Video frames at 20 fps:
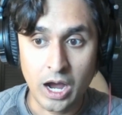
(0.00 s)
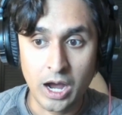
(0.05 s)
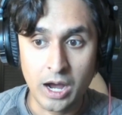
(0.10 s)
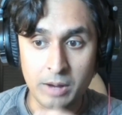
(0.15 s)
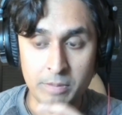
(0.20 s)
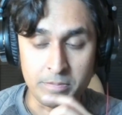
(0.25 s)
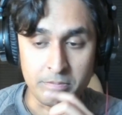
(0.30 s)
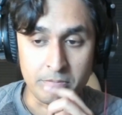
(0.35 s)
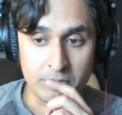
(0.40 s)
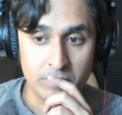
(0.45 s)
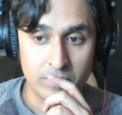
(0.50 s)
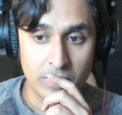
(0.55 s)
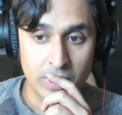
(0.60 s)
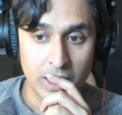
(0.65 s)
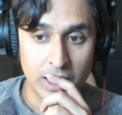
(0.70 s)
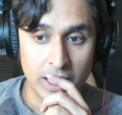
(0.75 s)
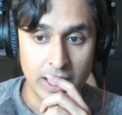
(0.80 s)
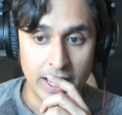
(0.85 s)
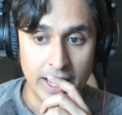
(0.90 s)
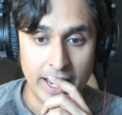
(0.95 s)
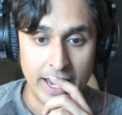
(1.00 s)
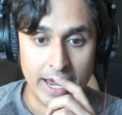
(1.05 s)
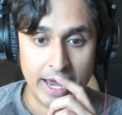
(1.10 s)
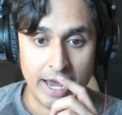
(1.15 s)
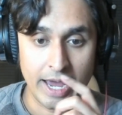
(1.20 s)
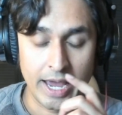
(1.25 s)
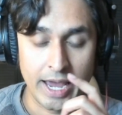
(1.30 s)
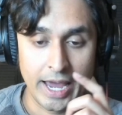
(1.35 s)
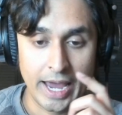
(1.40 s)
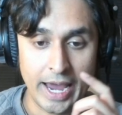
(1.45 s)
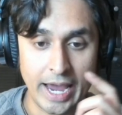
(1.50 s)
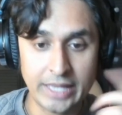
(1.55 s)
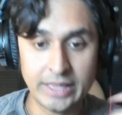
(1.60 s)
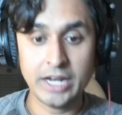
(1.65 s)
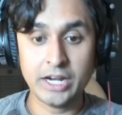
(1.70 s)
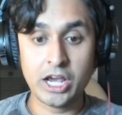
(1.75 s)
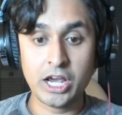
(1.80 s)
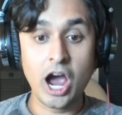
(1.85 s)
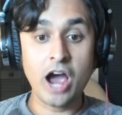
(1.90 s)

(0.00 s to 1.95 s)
Um, and then